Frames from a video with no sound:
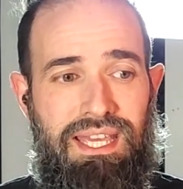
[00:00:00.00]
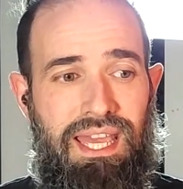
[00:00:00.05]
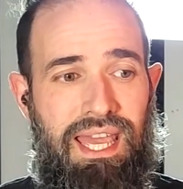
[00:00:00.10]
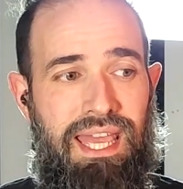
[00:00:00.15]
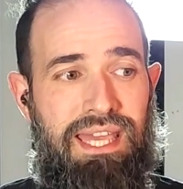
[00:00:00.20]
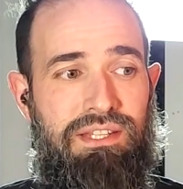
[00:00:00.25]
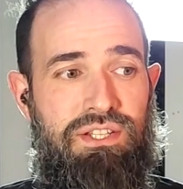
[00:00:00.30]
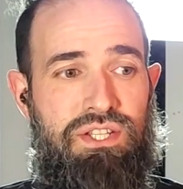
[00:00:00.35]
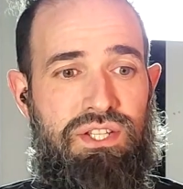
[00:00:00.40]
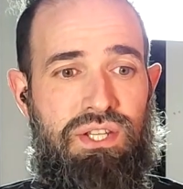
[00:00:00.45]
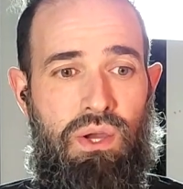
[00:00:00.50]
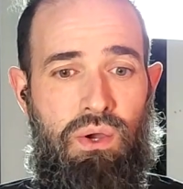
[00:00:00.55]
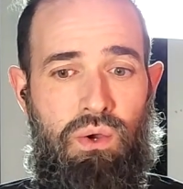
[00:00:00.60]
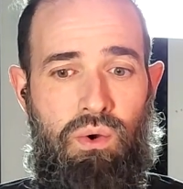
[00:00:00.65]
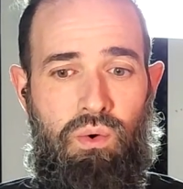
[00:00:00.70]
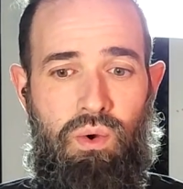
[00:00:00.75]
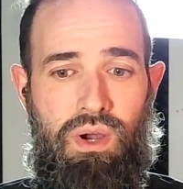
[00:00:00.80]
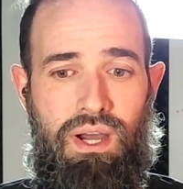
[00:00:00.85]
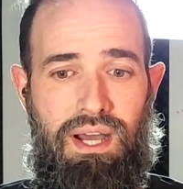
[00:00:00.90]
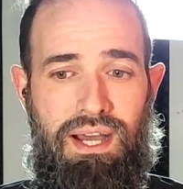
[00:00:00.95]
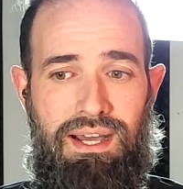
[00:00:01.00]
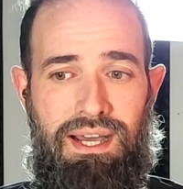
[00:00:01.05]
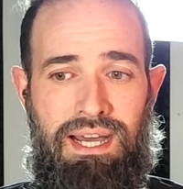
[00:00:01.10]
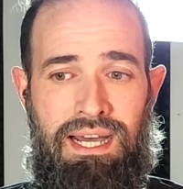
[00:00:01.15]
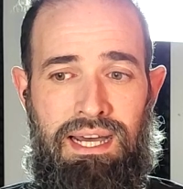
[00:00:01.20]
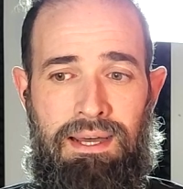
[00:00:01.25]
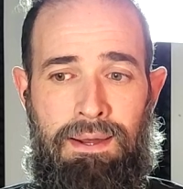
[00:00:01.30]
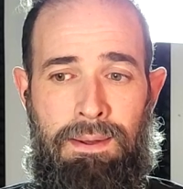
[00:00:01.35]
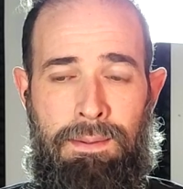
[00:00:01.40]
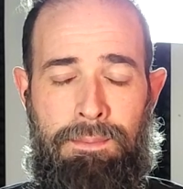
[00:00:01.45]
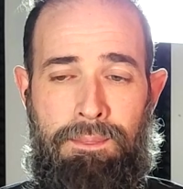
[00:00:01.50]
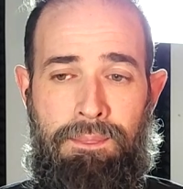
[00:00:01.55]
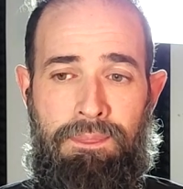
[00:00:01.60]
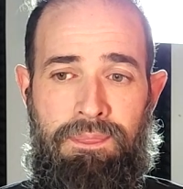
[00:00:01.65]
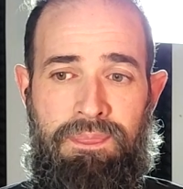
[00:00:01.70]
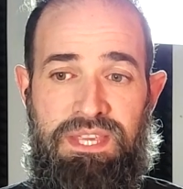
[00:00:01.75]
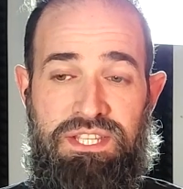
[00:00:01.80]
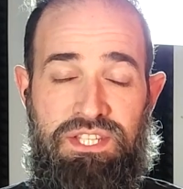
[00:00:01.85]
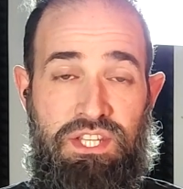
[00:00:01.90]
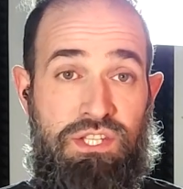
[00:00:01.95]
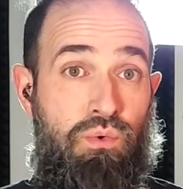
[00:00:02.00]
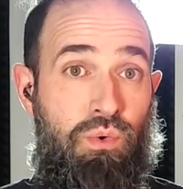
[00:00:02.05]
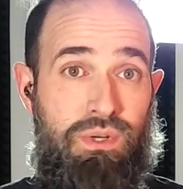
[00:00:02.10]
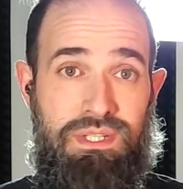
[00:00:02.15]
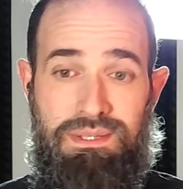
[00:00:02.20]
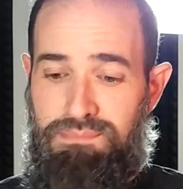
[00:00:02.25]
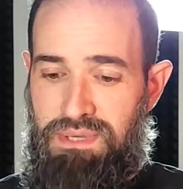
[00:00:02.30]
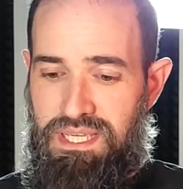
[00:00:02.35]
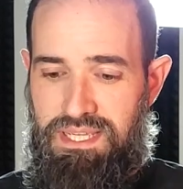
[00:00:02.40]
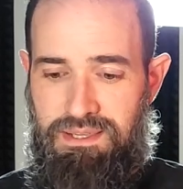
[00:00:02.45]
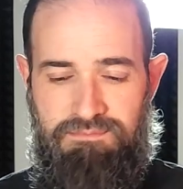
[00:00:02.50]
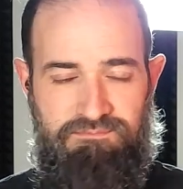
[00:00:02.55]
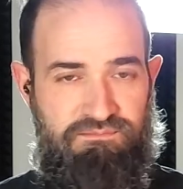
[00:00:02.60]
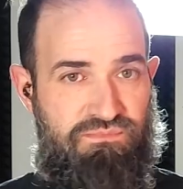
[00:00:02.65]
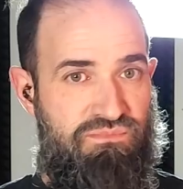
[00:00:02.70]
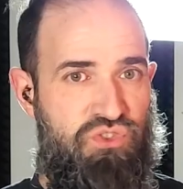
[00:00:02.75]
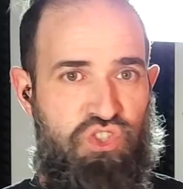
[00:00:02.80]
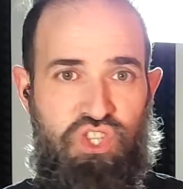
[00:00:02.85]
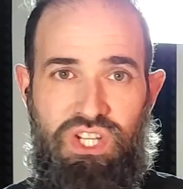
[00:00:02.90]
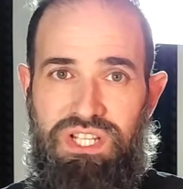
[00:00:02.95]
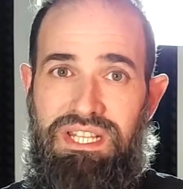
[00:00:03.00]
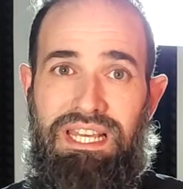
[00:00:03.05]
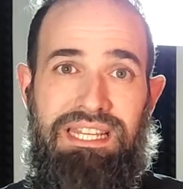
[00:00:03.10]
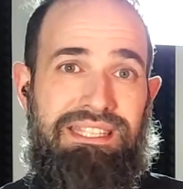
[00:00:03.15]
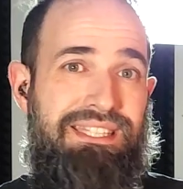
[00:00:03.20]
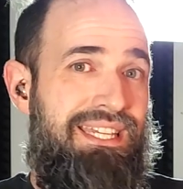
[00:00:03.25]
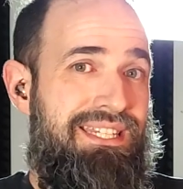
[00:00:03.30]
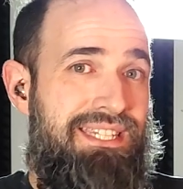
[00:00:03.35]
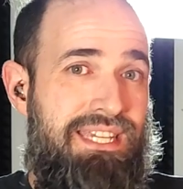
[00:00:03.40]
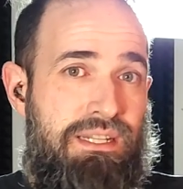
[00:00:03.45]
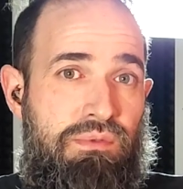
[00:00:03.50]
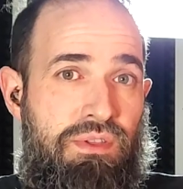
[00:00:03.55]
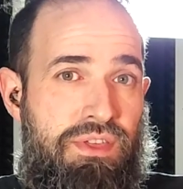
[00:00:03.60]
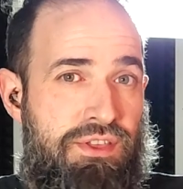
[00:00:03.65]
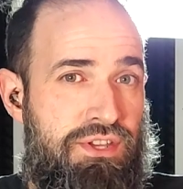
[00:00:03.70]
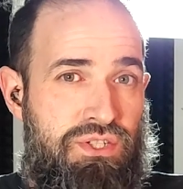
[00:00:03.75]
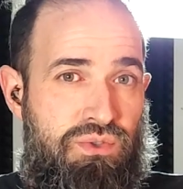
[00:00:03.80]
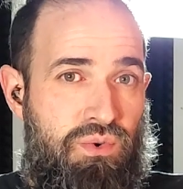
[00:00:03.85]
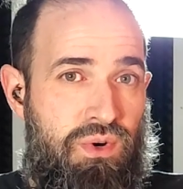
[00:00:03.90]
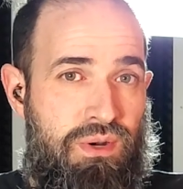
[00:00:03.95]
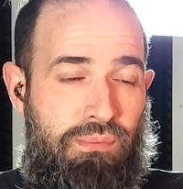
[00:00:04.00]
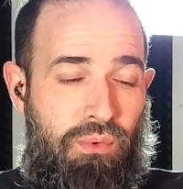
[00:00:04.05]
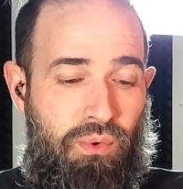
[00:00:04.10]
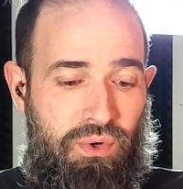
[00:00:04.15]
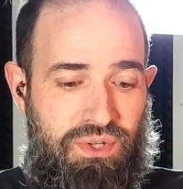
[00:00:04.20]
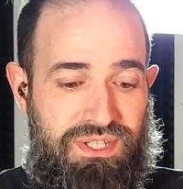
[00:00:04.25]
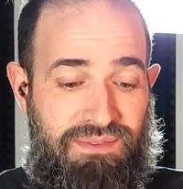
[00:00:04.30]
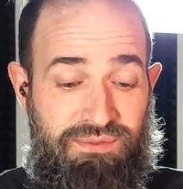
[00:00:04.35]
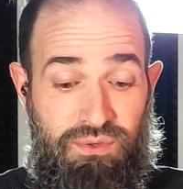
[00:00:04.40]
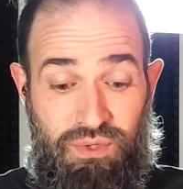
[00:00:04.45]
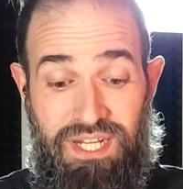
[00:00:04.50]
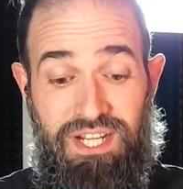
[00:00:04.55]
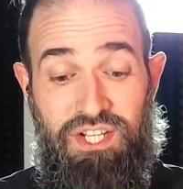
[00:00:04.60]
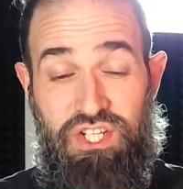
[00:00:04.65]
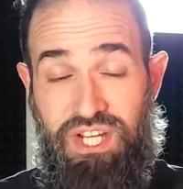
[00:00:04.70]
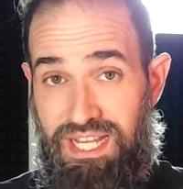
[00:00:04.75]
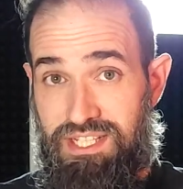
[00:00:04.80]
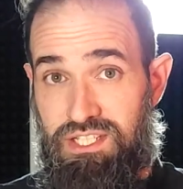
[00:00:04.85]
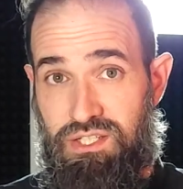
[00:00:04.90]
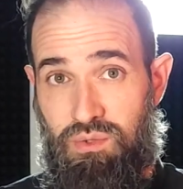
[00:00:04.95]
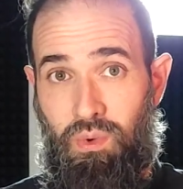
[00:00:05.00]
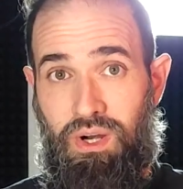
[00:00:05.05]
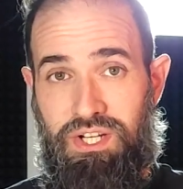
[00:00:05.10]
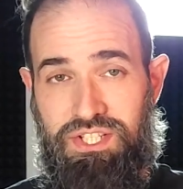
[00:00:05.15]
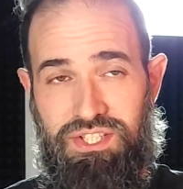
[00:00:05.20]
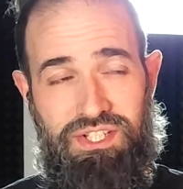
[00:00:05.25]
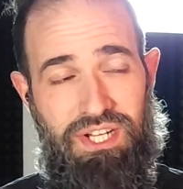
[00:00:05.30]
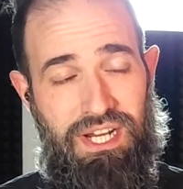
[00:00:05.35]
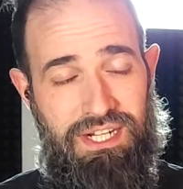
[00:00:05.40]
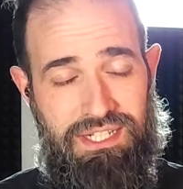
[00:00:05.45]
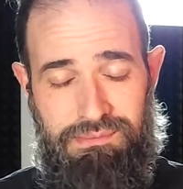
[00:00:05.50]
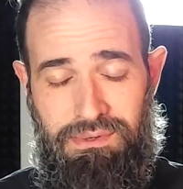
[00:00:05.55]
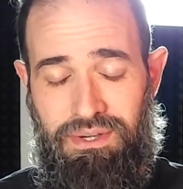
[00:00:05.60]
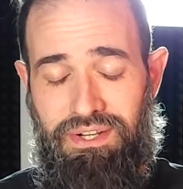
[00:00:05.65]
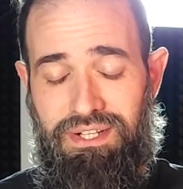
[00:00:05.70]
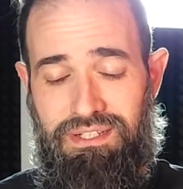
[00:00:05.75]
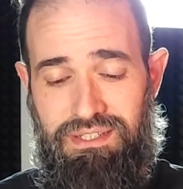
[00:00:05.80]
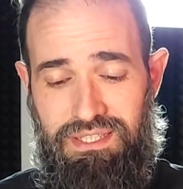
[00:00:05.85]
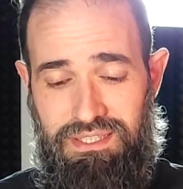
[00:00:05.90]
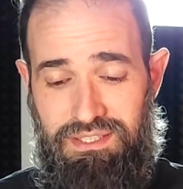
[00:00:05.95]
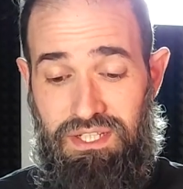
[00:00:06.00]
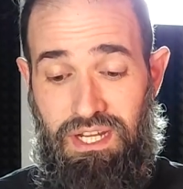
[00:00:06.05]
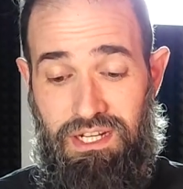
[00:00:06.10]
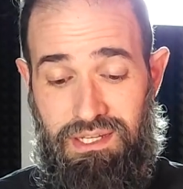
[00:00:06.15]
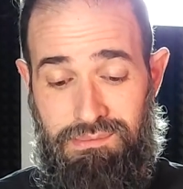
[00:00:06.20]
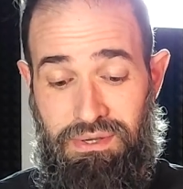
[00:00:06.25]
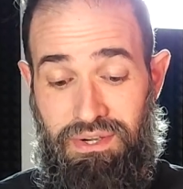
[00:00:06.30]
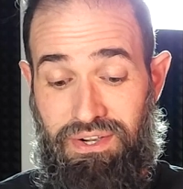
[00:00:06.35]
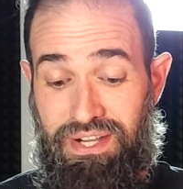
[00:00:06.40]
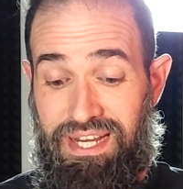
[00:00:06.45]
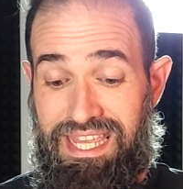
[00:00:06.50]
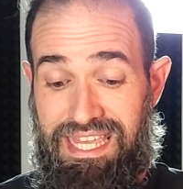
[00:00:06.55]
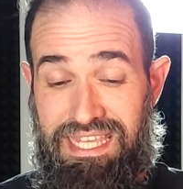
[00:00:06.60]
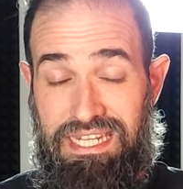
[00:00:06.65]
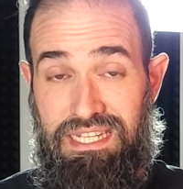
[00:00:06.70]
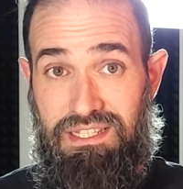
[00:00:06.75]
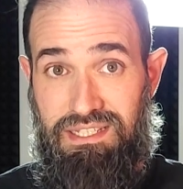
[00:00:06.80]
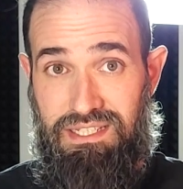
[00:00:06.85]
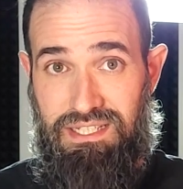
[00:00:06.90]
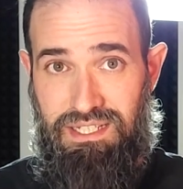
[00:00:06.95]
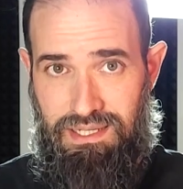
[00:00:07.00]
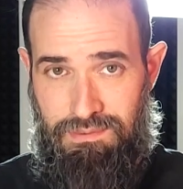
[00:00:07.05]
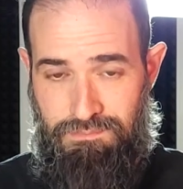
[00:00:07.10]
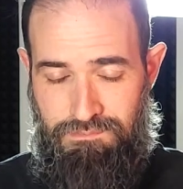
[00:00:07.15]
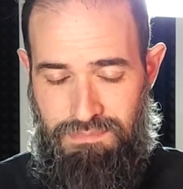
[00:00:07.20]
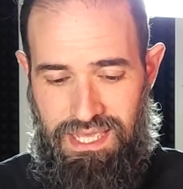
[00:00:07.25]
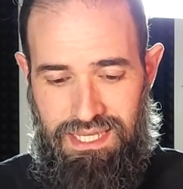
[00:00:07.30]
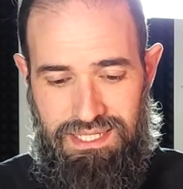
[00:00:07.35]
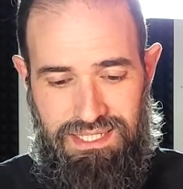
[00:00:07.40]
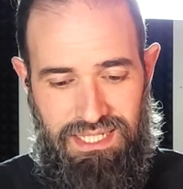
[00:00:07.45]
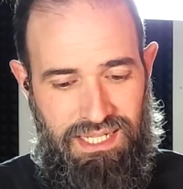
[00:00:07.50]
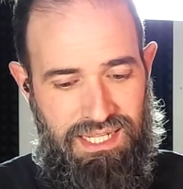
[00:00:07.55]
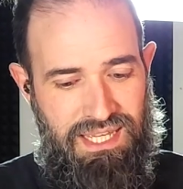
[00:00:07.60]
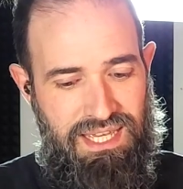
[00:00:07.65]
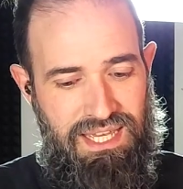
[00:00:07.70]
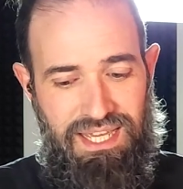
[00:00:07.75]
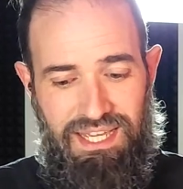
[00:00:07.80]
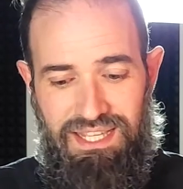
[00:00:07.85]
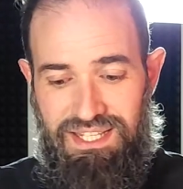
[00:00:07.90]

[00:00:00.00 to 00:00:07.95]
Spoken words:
And so this is going to be just like they did with the storyboards. If you get a chance to watch the documentary, it is amazing.